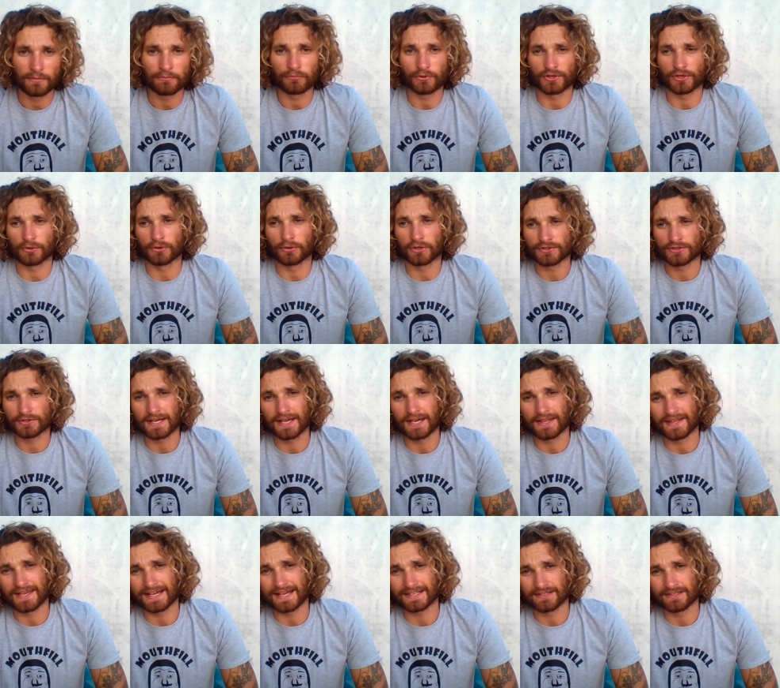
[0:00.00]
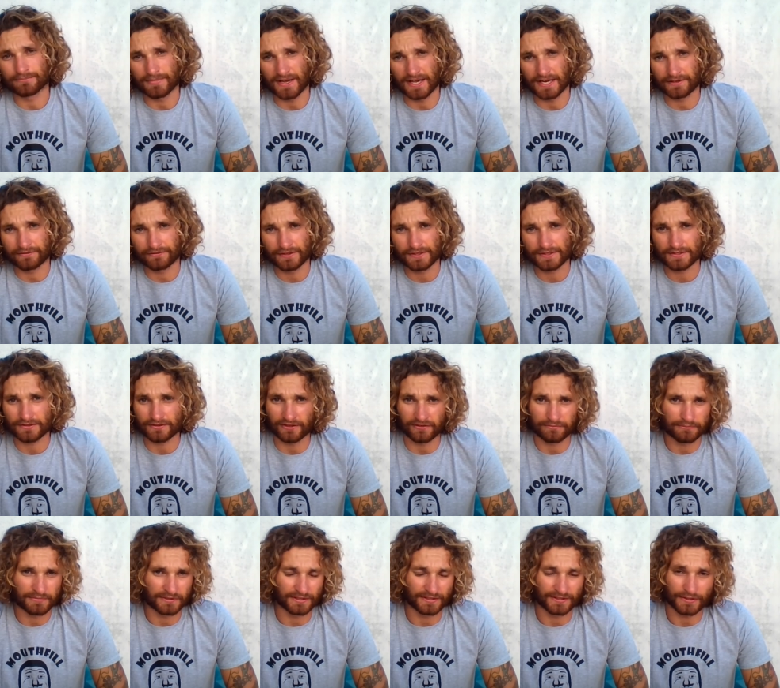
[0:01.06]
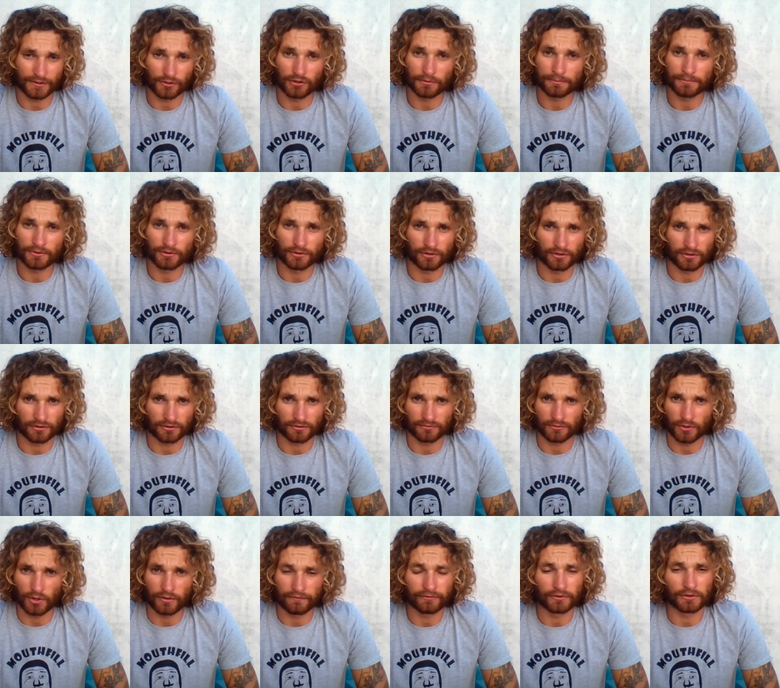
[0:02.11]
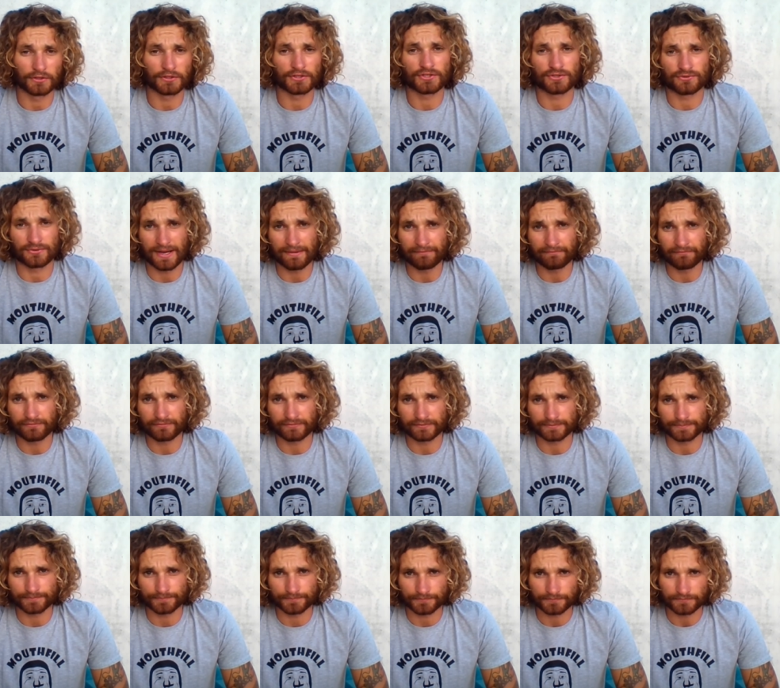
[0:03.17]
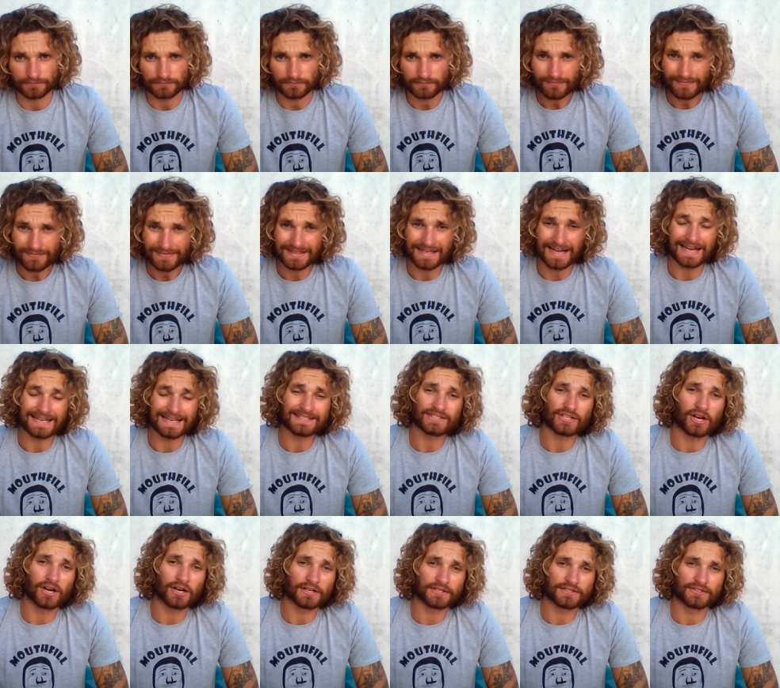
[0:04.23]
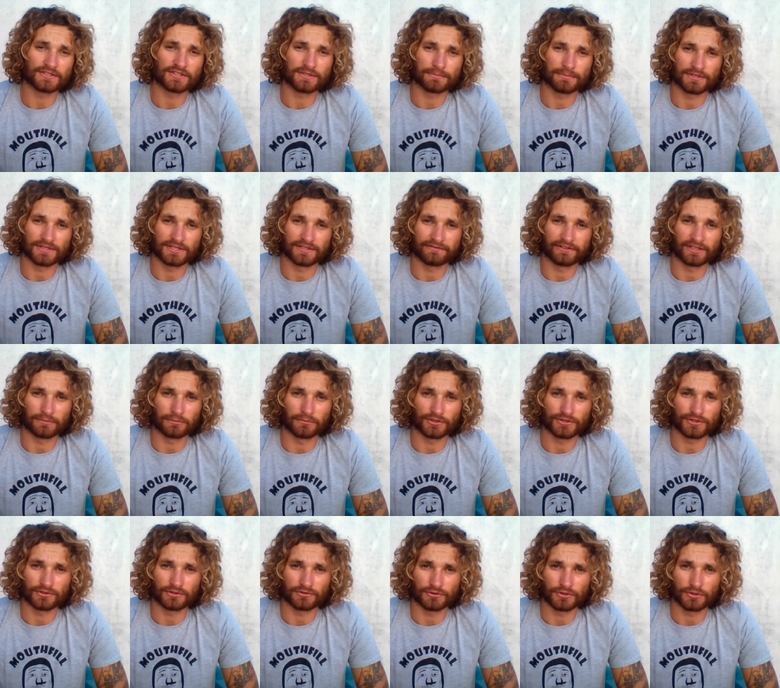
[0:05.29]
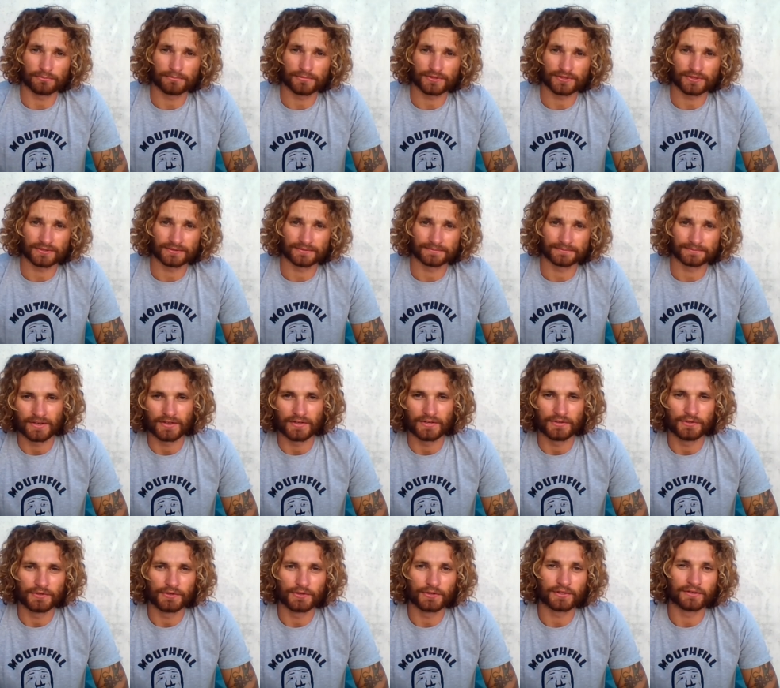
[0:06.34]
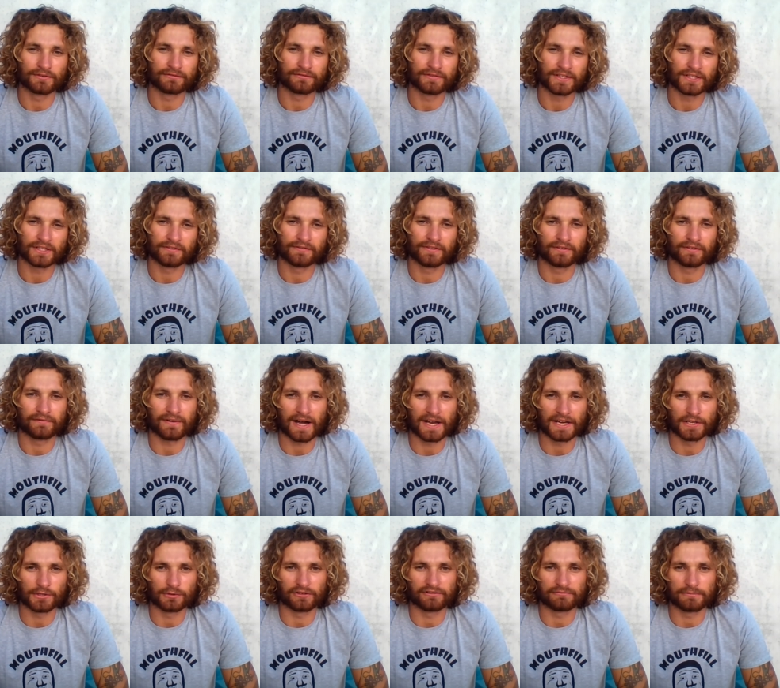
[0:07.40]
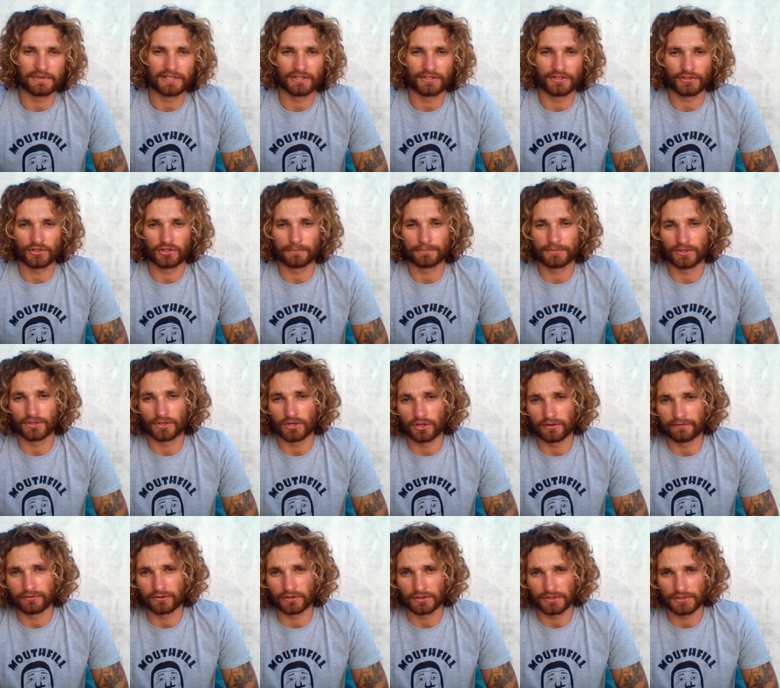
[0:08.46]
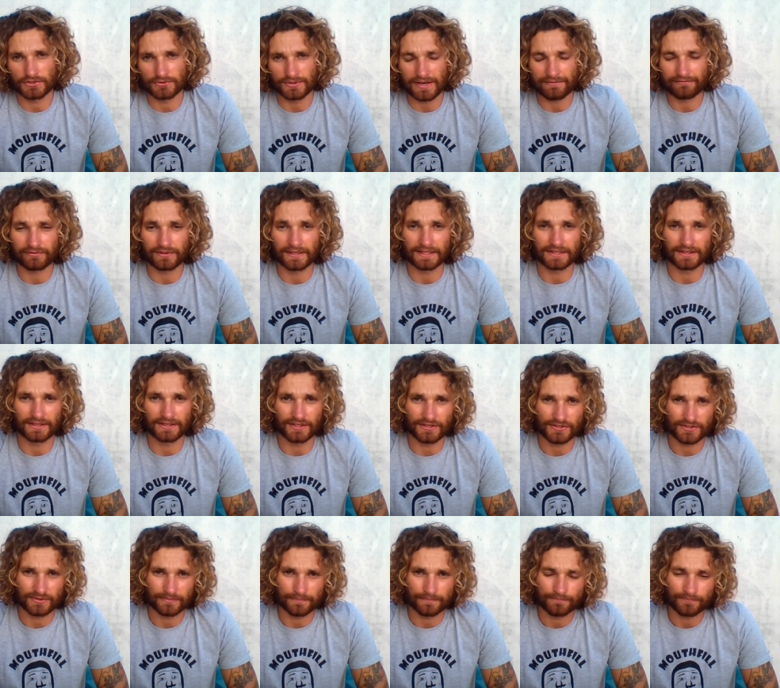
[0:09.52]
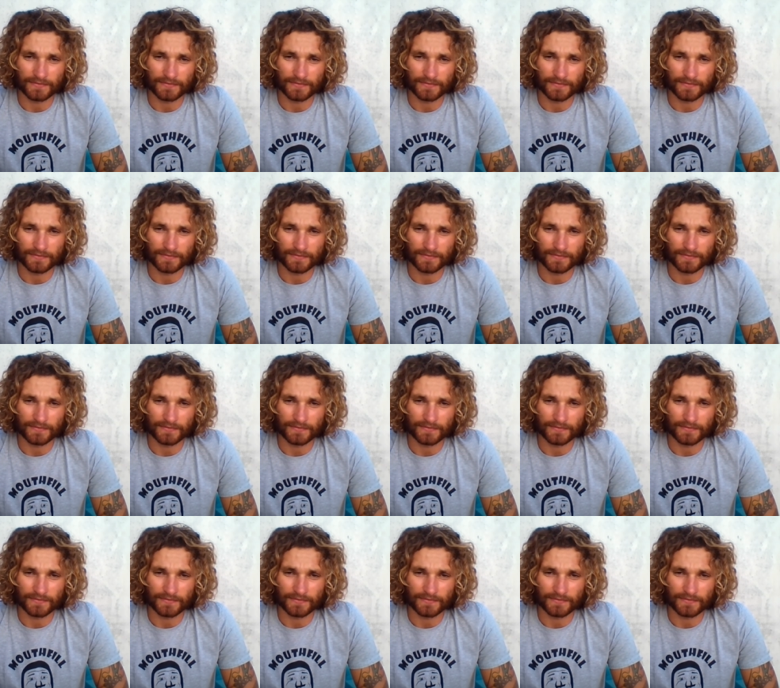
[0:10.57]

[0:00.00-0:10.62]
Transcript: But you also get the added benefit of building up your overall strength and targeting specific muscle groups. You can think of the value of building up your overall strength like this.